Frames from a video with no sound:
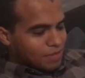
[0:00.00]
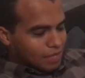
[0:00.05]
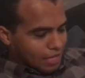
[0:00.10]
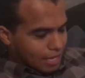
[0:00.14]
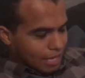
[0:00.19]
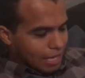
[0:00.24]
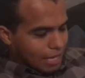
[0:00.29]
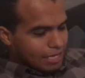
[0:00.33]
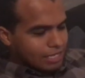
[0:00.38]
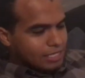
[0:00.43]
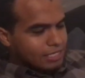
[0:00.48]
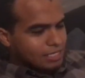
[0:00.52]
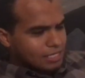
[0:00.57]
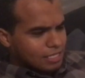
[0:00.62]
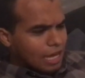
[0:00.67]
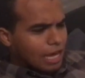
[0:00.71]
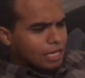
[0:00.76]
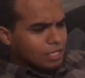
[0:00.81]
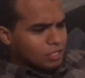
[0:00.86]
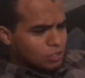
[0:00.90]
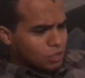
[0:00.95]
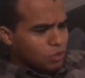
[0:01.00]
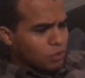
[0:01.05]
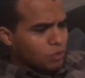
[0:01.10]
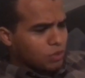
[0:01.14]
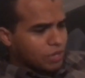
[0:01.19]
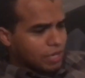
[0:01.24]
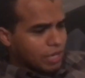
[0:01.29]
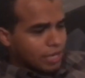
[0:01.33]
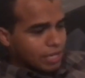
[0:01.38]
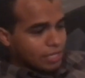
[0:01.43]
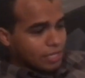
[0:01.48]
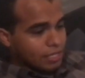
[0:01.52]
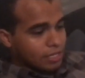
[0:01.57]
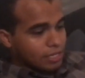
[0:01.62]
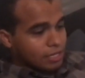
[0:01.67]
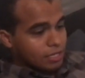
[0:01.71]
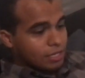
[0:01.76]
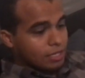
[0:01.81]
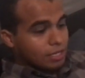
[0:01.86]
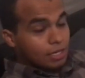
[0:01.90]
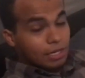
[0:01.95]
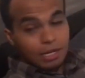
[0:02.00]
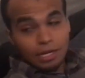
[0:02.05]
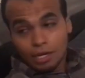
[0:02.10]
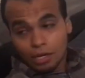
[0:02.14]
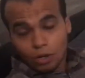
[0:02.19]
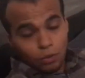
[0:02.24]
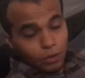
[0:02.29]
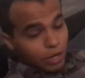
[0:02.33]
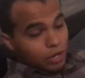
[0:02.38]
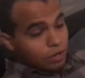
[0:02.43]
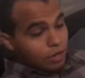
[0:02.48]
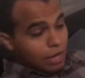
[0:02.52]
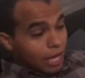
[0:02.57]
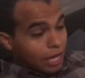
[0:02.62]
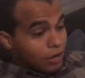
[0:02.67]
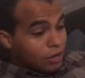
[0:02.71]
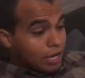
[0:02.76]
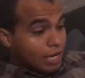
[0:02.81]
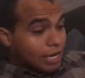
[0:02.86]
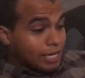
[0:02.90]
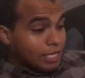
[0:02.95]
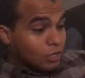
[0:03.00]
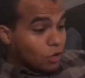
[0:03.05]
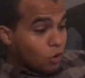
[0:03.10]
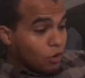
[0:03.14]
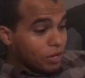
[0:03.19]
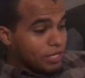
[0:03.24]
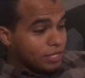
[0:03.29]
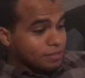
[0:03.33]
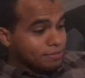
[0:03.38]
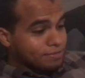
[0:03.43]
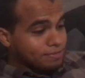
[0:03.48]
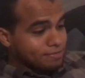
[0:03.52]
Yes, I know we can. Well, I gotta get going.